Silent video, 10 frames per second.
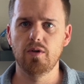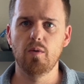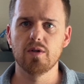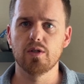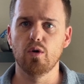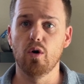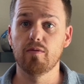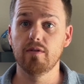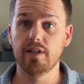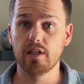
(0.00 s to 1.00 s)
He wasn't
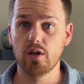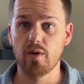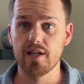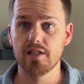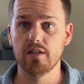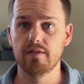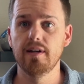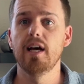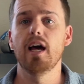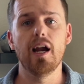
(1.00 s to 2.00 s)
overly aggressive,
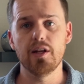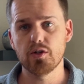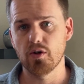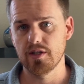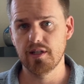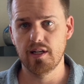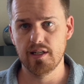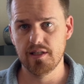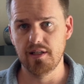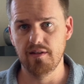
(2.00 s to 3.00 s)
and he trusted
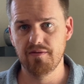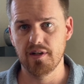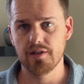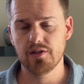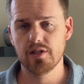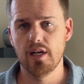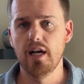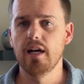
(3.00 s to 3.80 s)
his defense.